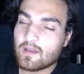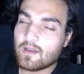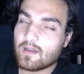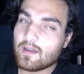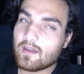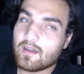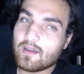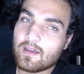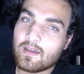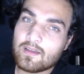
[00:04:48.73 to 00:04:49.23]

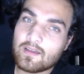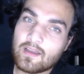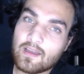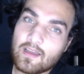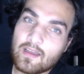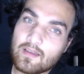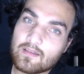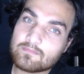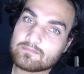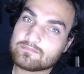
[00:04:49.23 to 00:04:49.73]
I
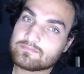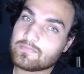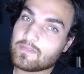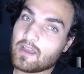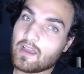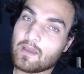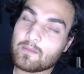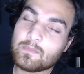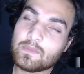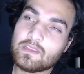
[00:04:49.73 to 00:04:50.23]

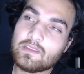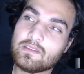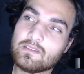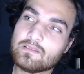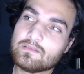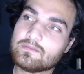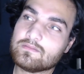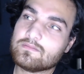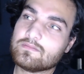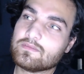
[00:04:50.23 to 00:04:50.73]

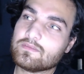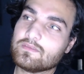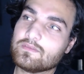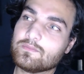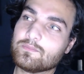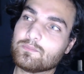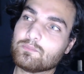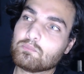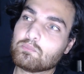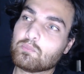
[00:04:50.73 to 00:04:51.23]
mean,
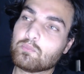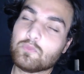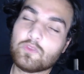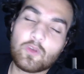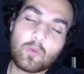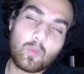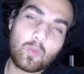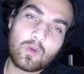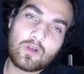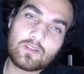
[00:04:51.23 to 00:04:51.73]

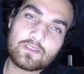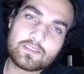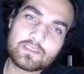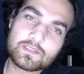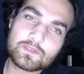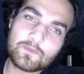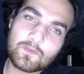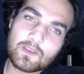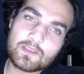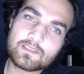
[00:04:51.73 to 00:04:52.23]
the world
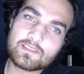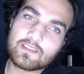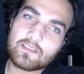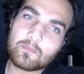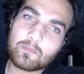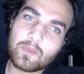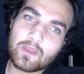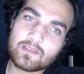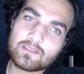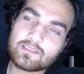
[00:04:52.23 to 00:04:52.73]
is facing a
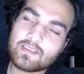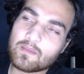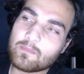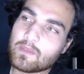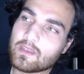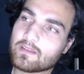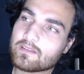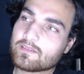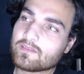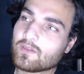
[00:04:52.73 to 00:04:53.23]

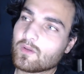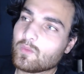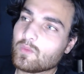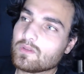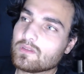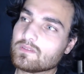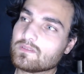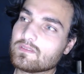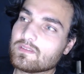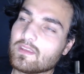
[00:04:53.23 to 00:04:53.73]
pandemic, so we
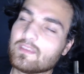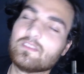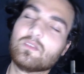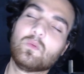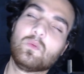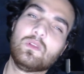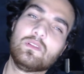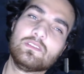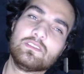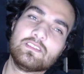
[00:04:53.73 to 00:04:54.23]
could say the
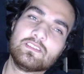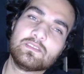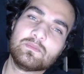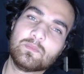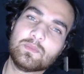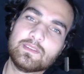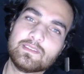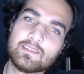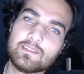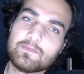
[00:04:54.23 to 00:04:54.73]
world is
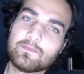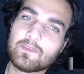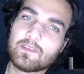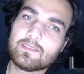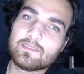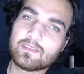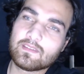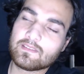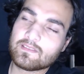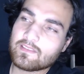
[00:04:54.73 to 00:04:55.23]
busy
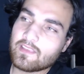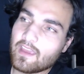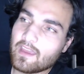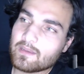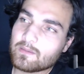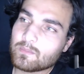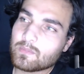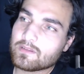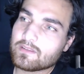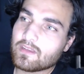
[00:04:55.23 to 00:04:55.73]
facing
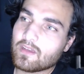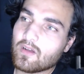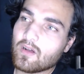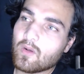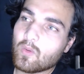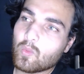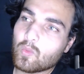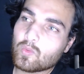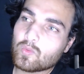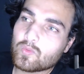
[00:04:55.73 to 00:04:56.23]
that, but they
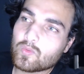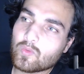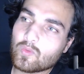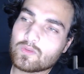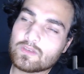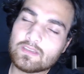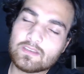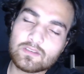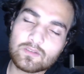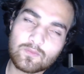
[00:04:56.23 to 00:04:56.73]
also
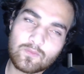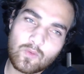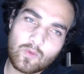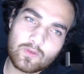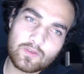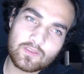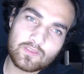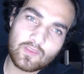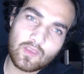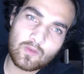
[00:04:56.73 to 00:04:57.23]
need to
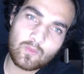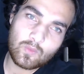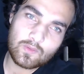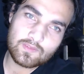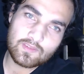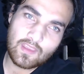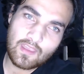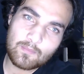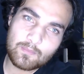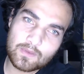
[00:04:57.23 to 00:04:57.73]
focus on
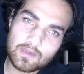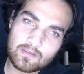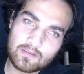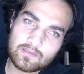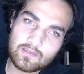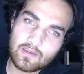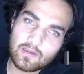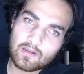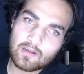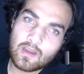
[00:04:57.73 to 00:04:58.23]
what's happening
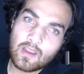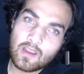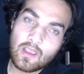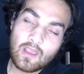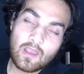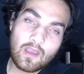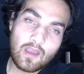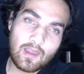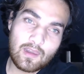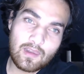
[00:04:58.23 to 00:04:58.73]
there.
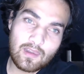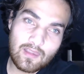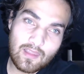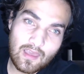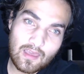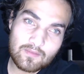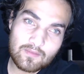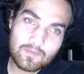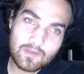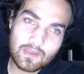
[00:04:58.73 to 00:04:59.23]
A
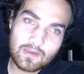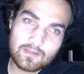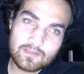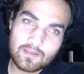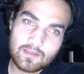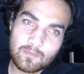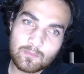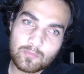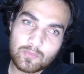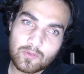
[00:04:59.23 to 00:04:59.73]
lot of
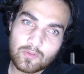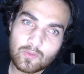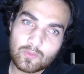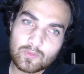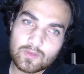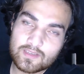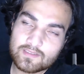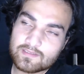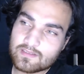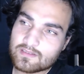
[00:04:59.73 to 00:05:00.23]
innocent
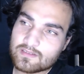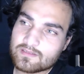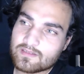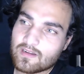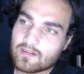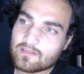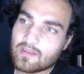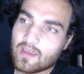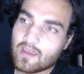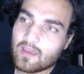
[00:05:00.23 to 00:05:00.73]
protesters
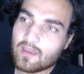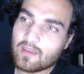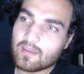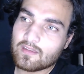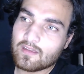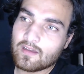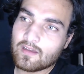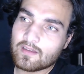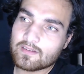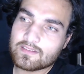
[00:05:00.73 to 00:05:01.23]
are
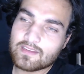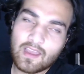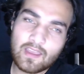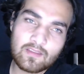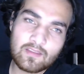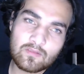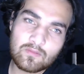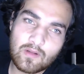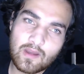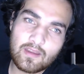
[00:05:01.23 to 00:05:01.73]

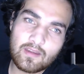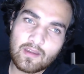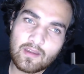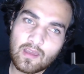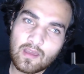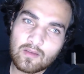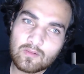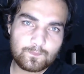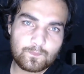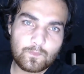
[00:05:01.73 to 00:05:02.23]
dying right
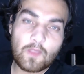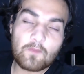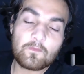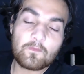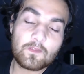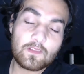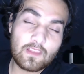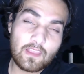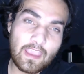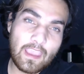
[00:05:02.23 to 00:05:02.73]
now. I
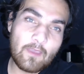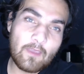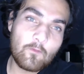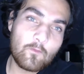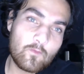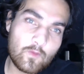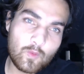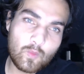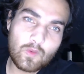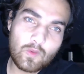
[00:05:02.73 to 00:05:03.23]
feel like
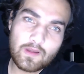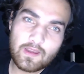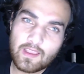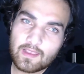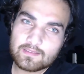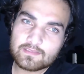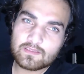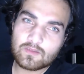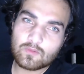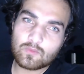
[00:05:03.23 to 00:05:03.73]
everyone
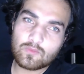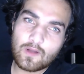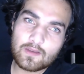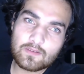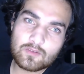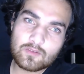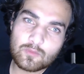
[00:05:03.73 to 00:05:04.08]
has the right to